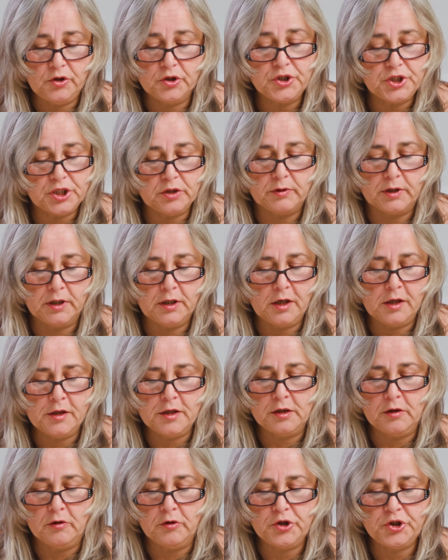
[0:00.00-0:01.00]
can do it
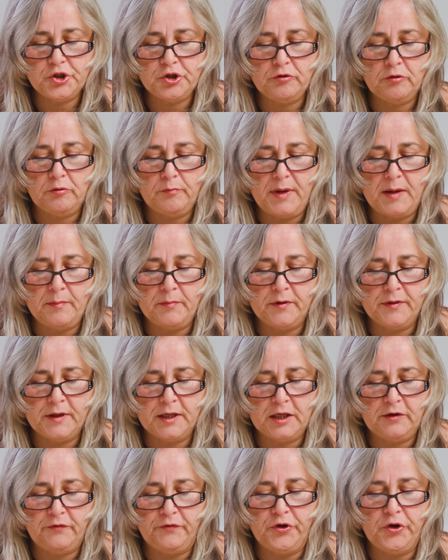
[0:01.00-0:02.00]
as long as you remember
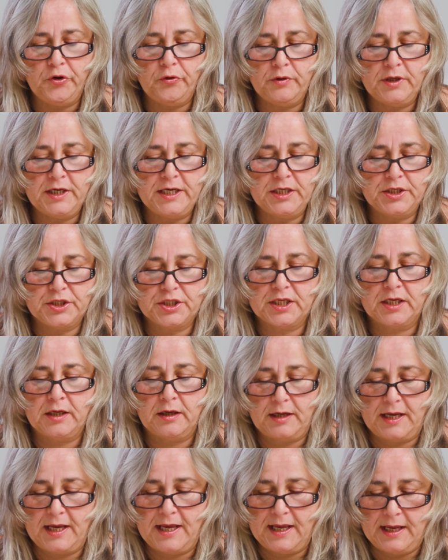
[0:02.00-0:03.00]
that if you need
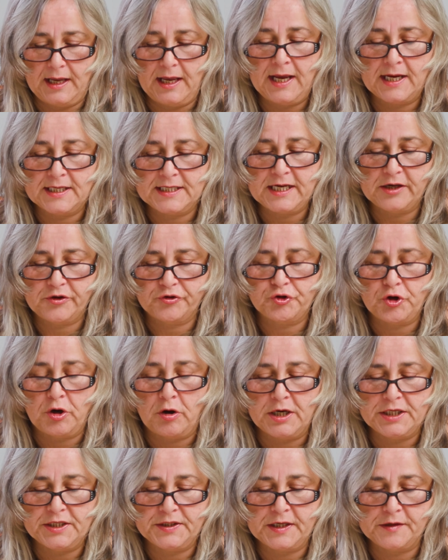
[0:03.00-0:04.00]
to add extra
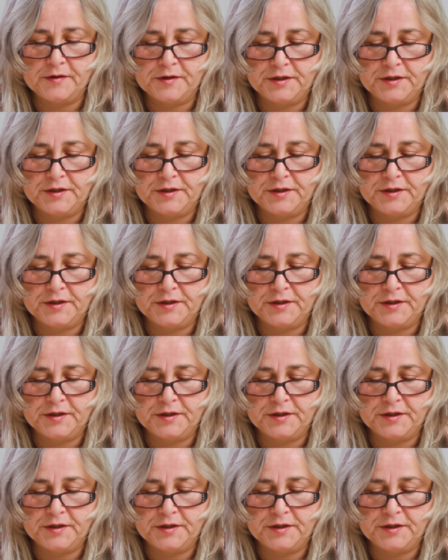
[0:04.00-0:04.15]
height to that